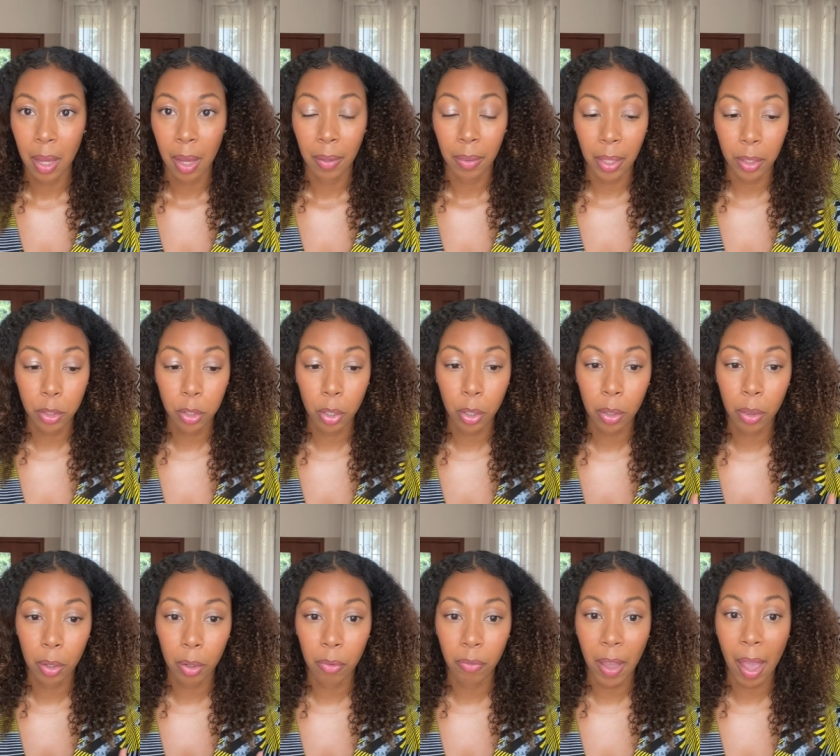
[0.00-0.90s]
They took
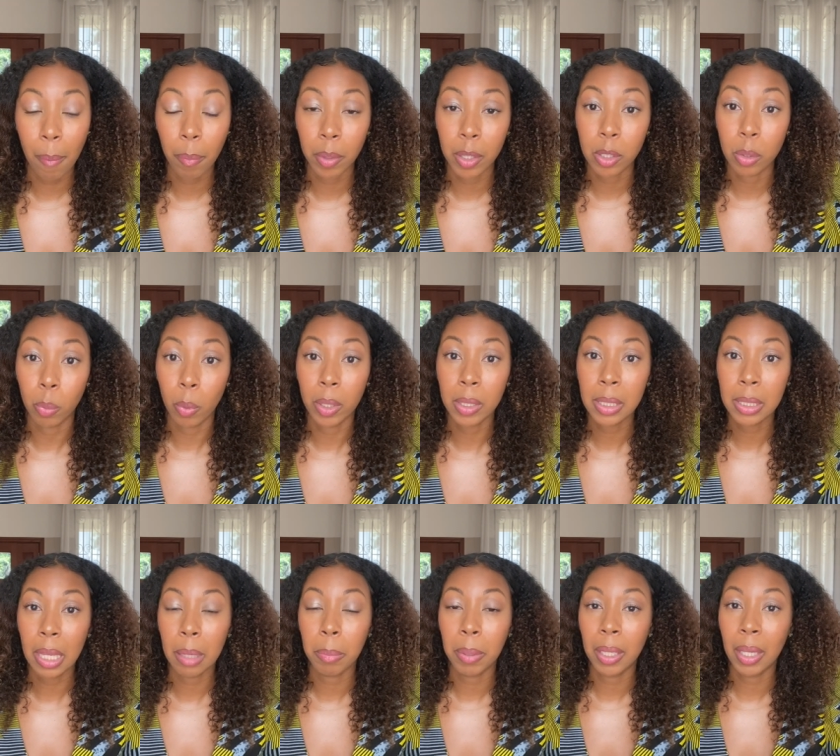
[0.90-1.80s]
their families once
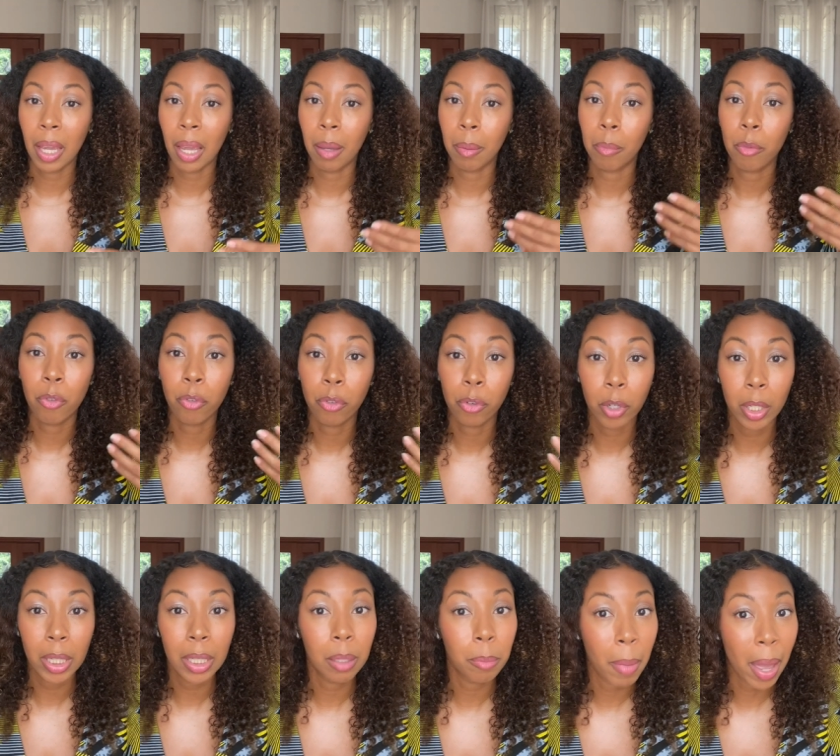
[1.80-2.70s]
they became
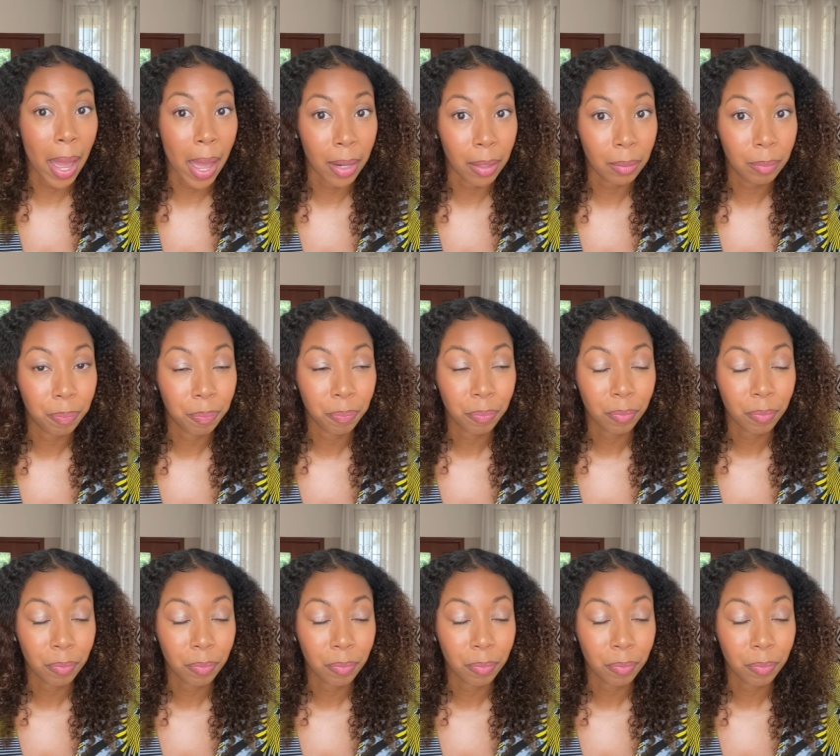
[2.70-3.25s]
freed men,